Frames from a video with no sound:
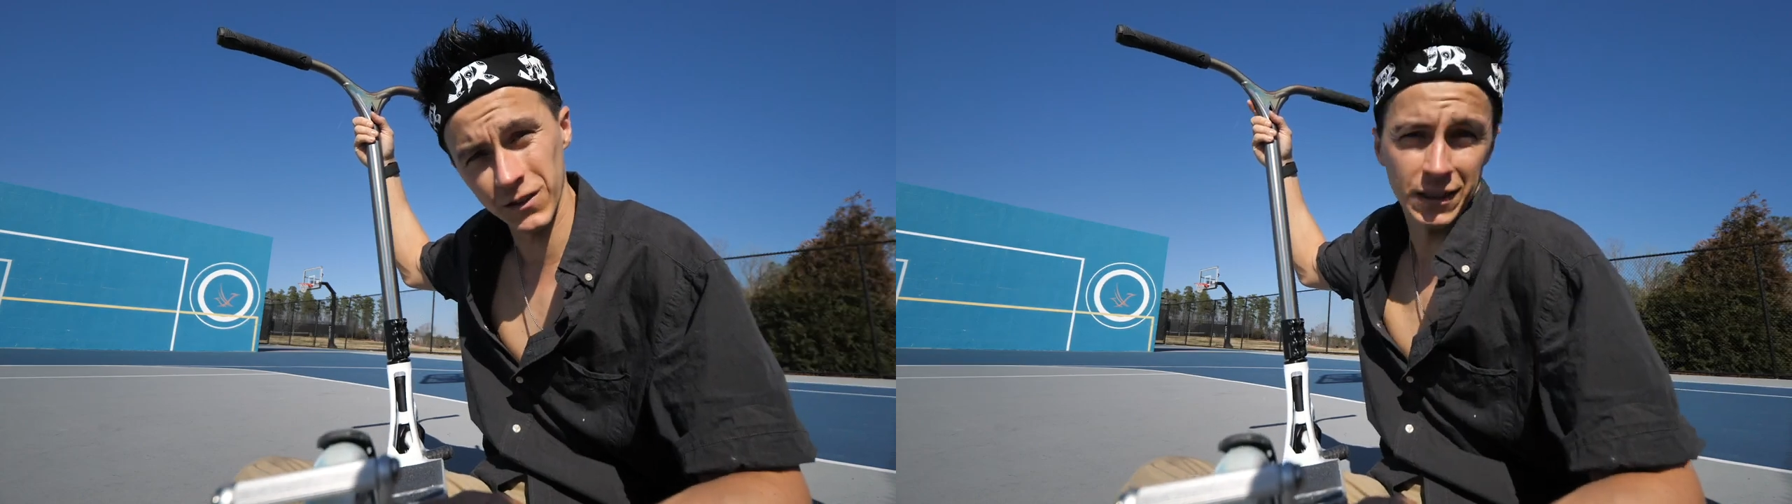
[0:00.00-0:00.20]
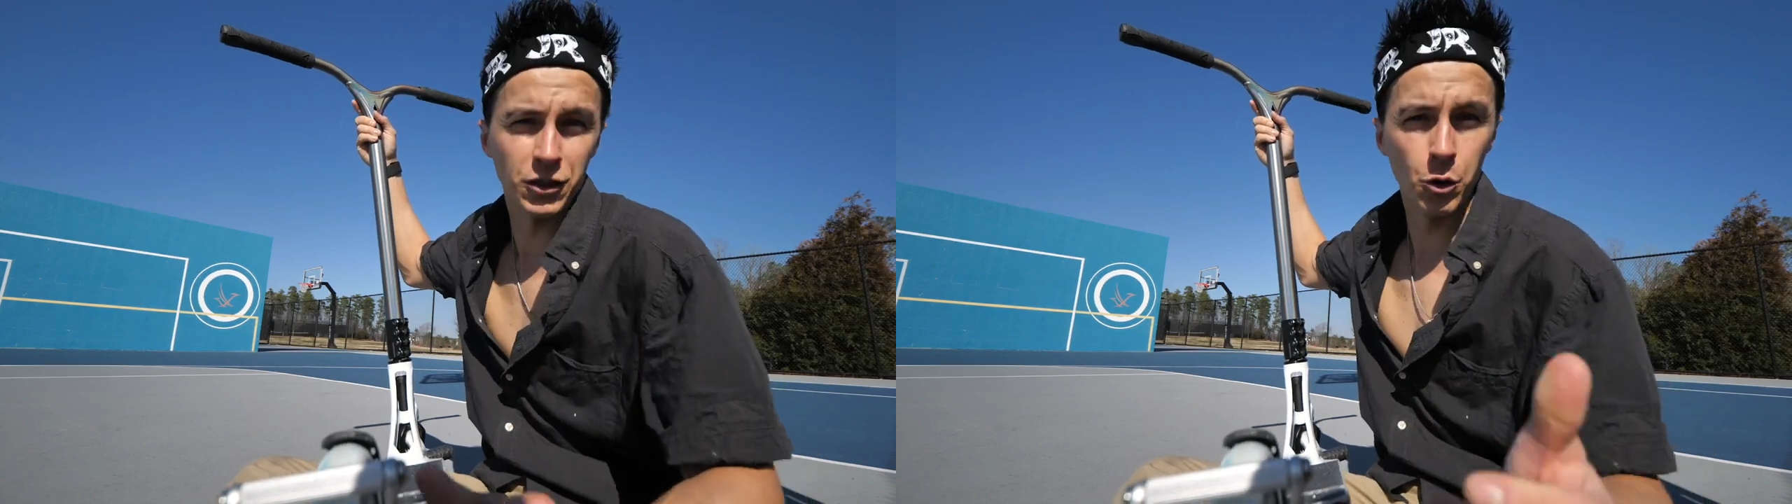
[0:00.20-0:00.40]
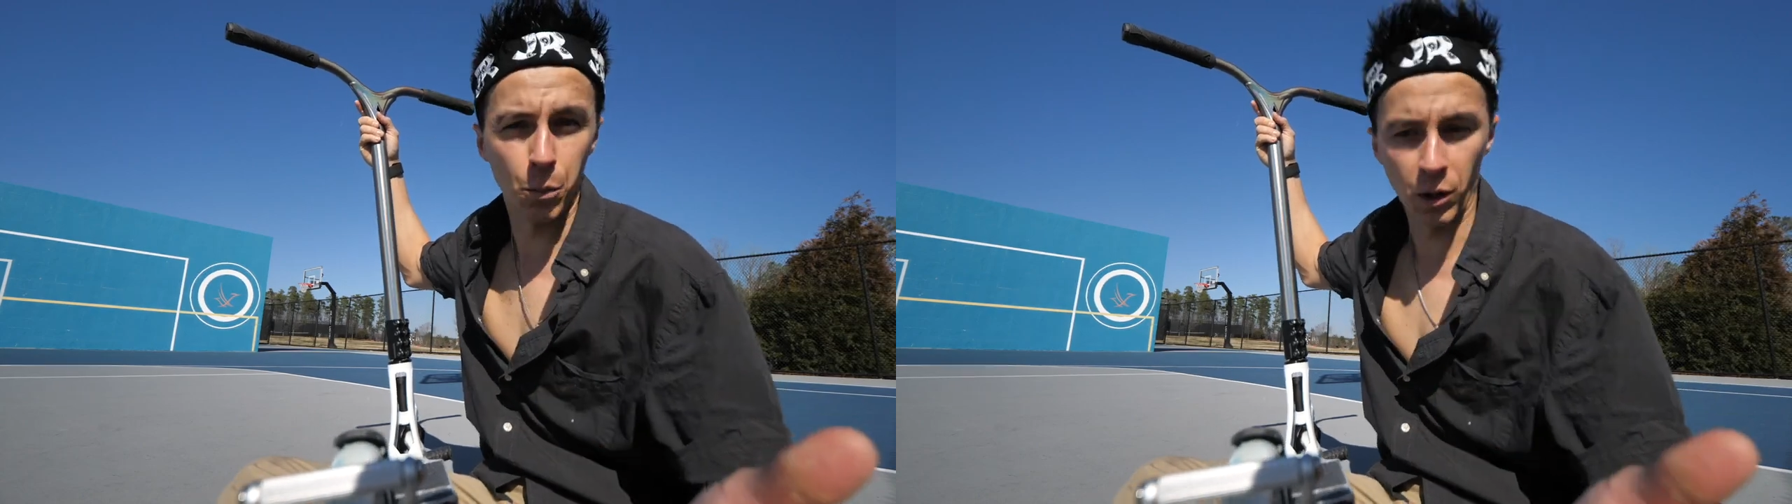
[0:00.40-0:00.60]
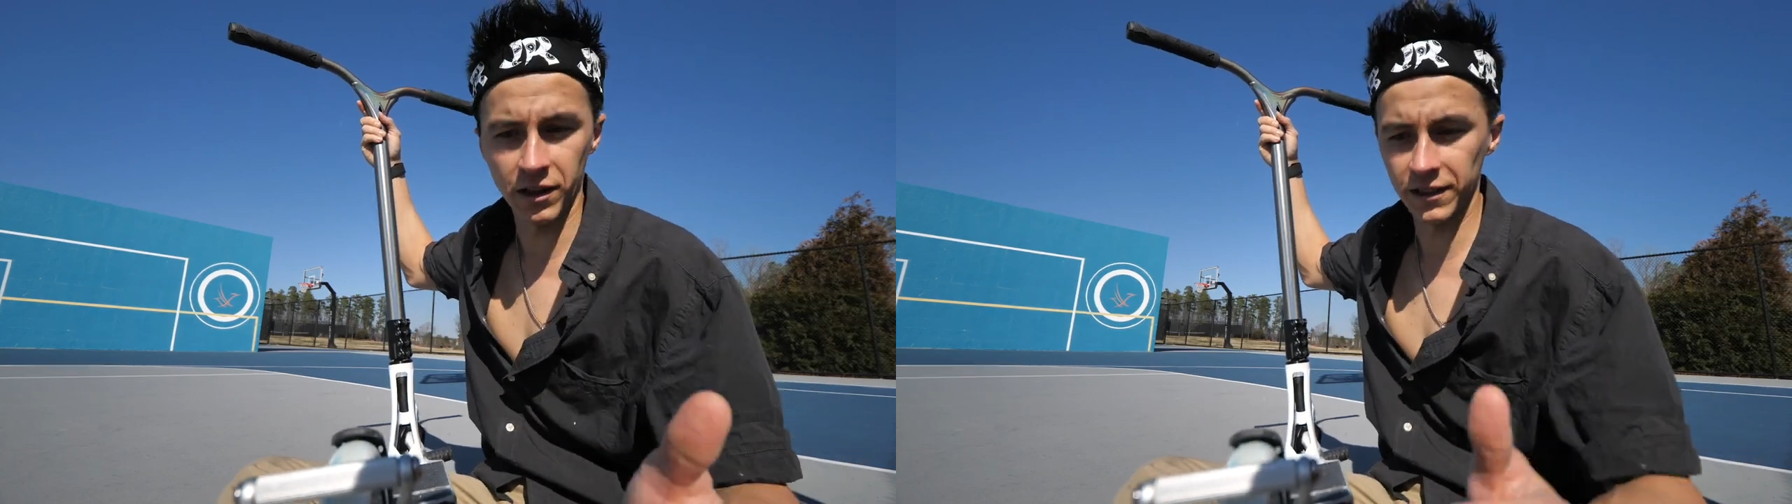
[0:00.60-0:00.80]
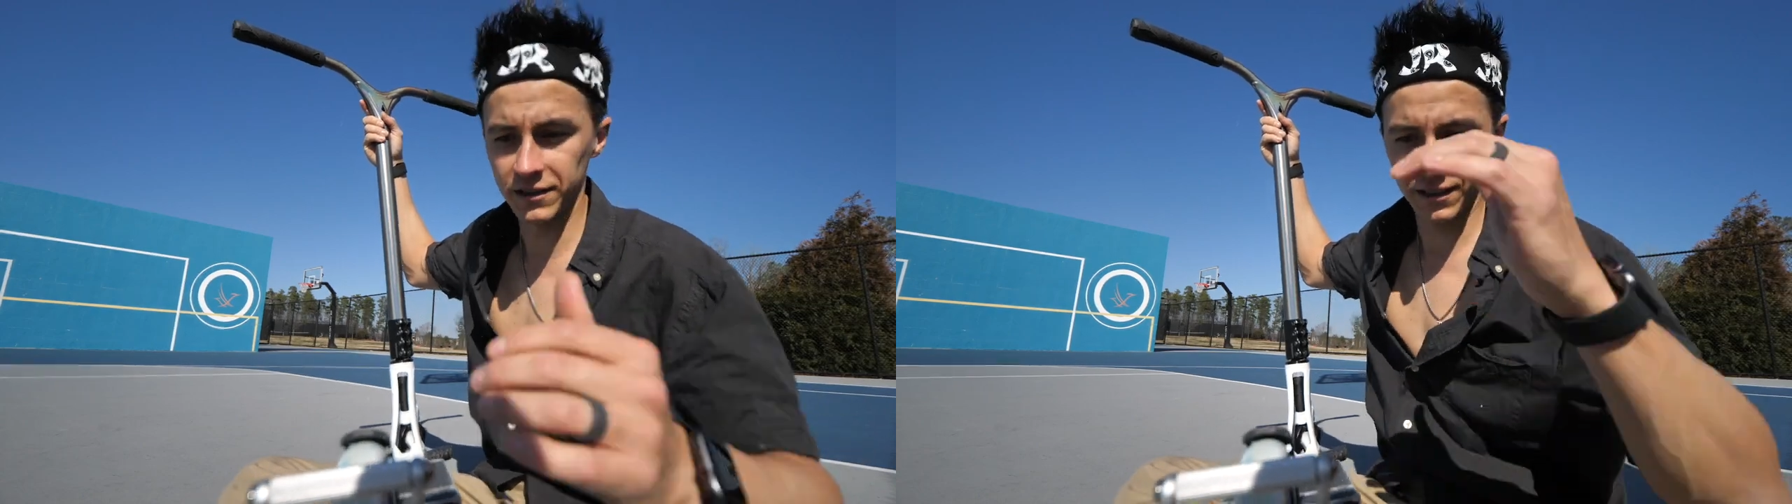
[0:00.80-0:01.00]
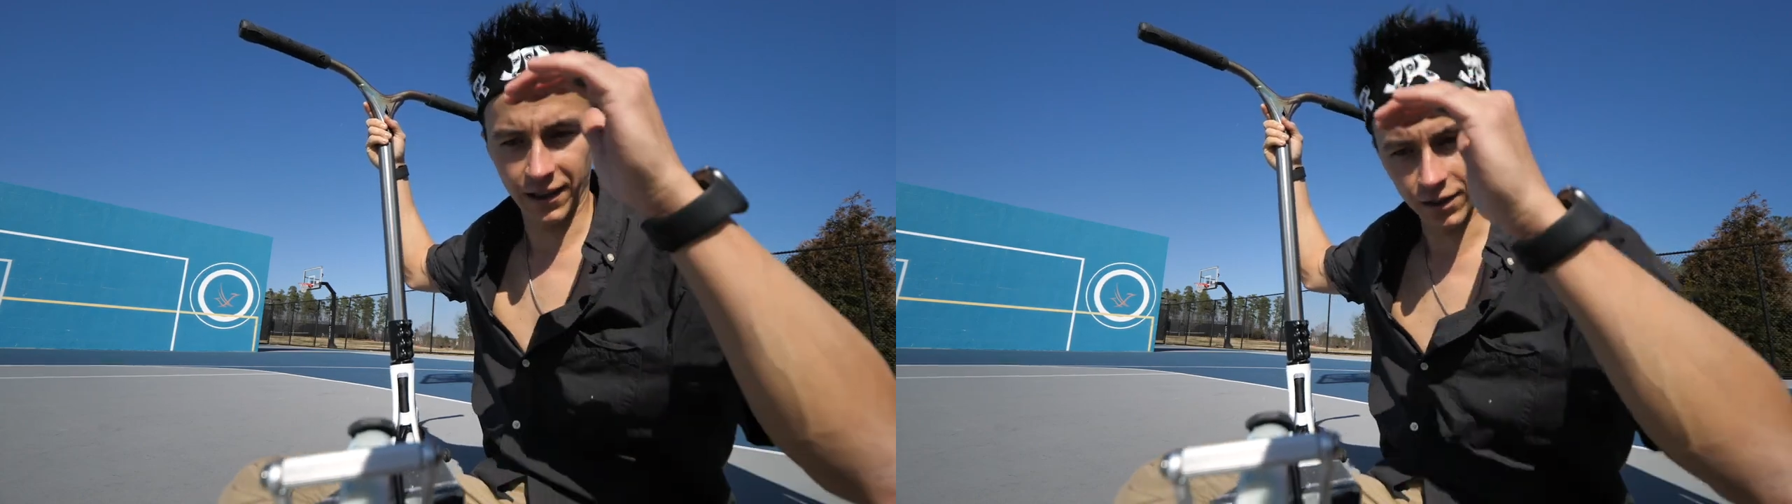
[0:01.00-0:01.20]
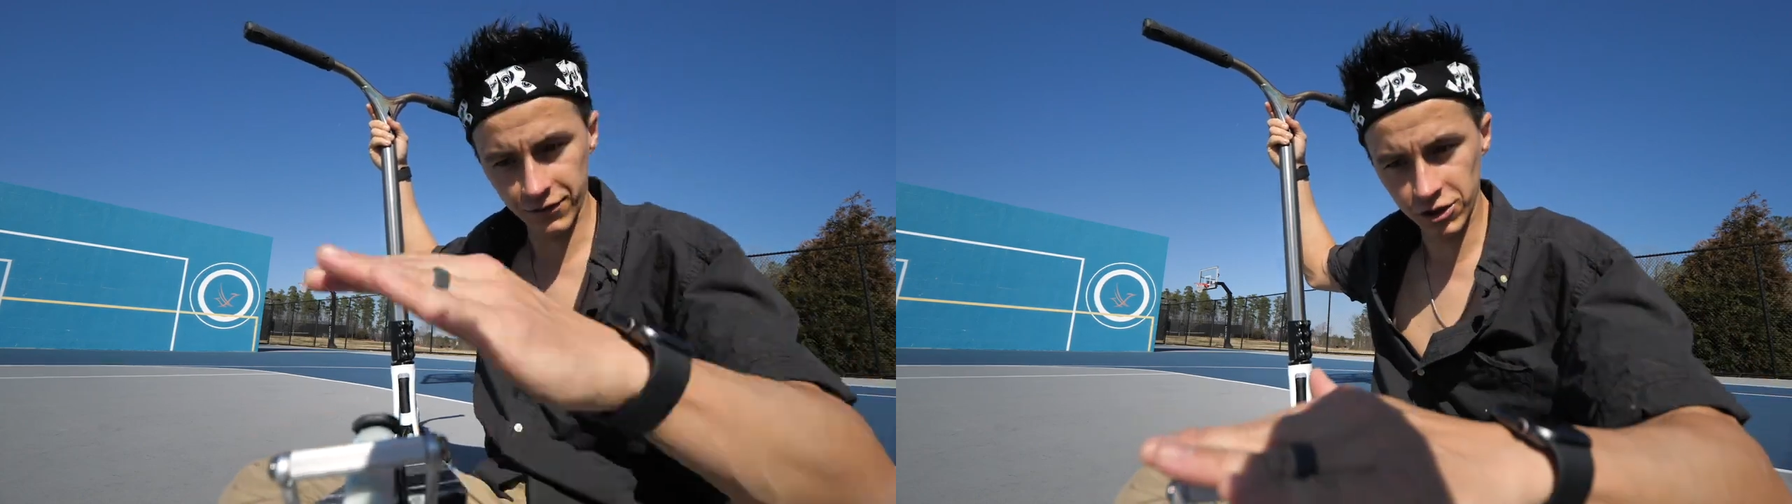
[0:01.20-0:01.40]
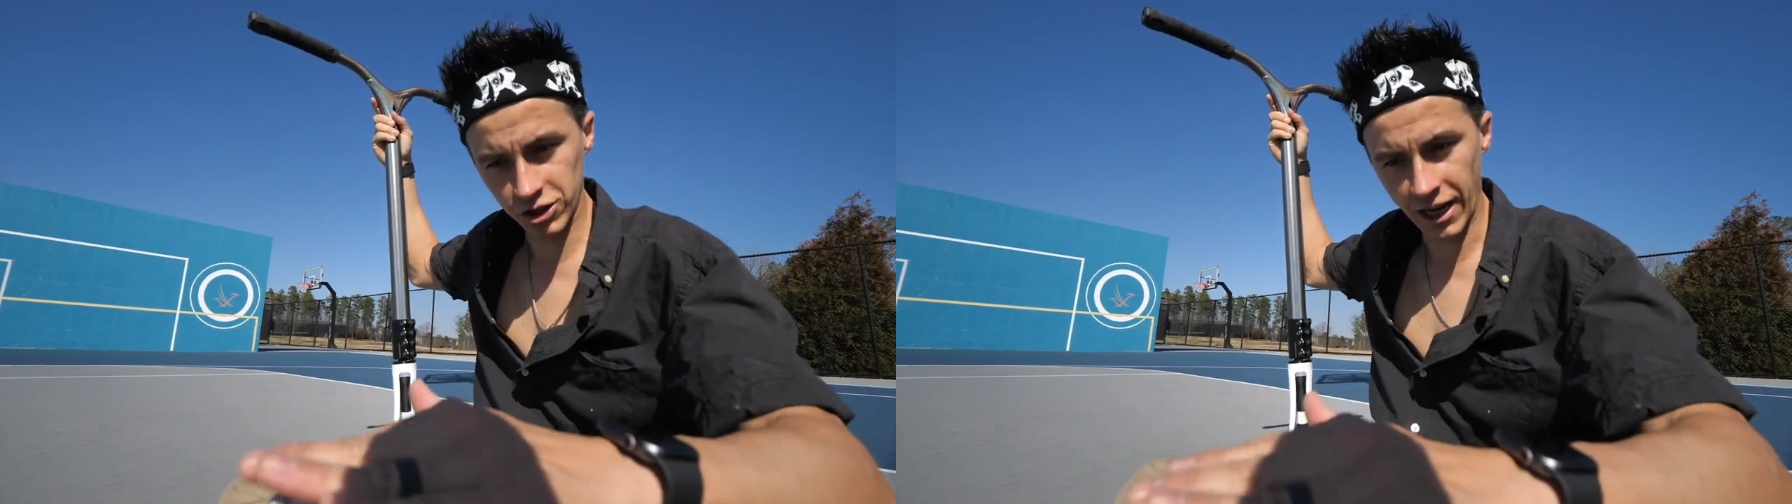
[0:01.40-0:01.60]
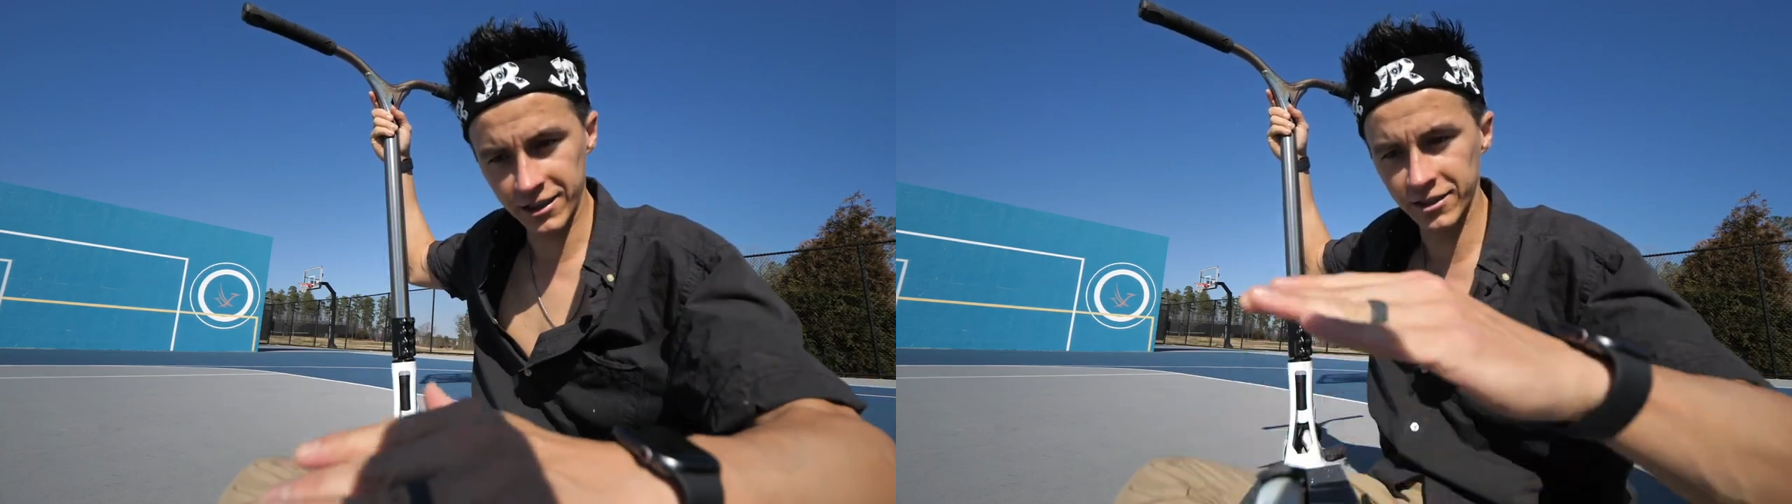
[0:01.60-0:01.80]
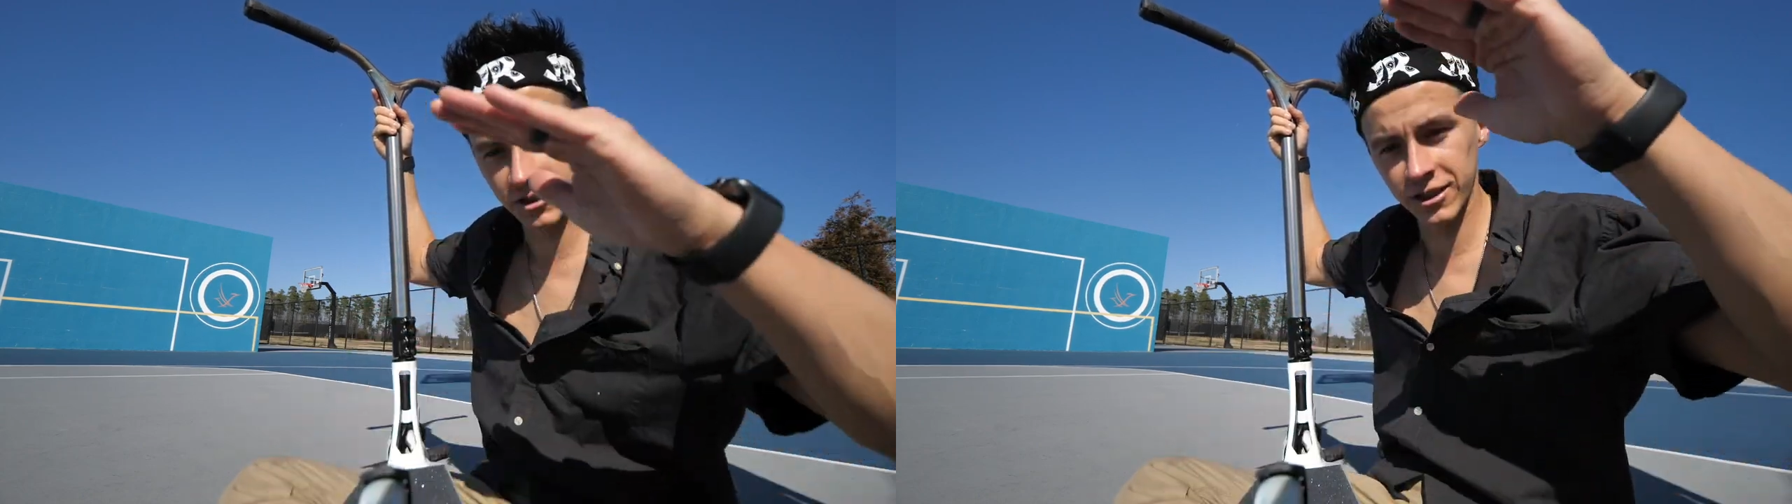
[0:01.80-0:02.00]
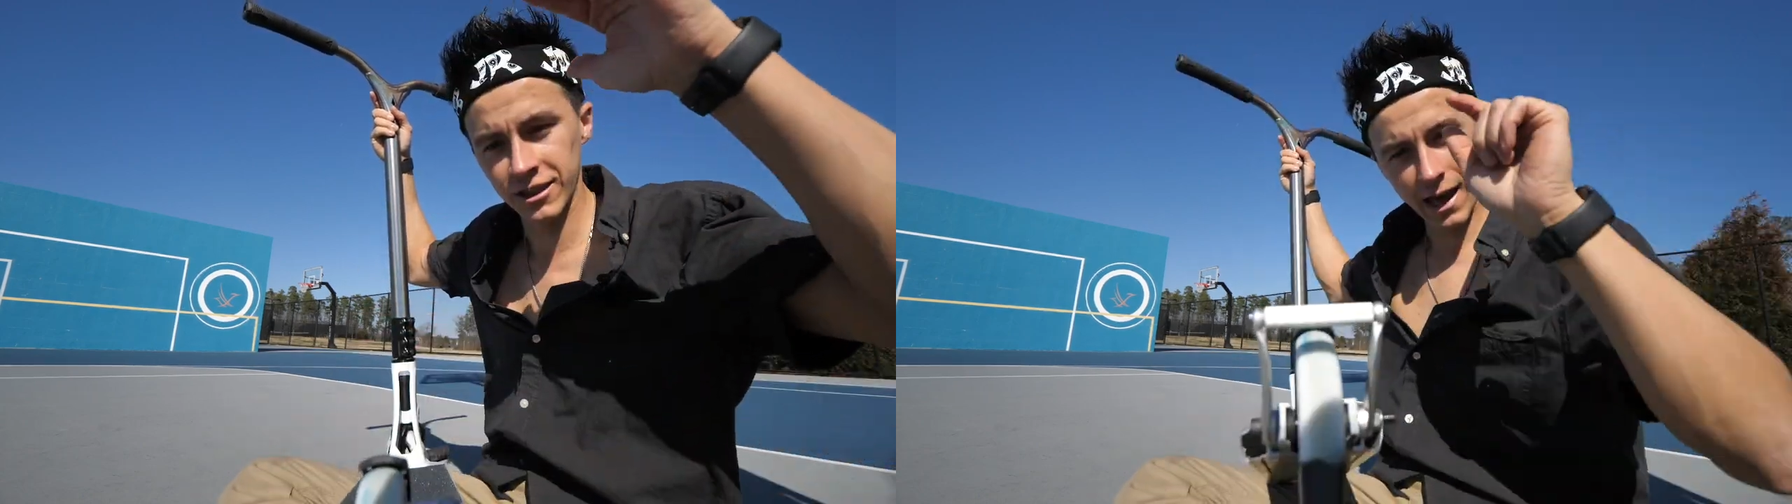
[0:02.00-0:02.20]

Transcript: That's the whole point of this. I love the challenge.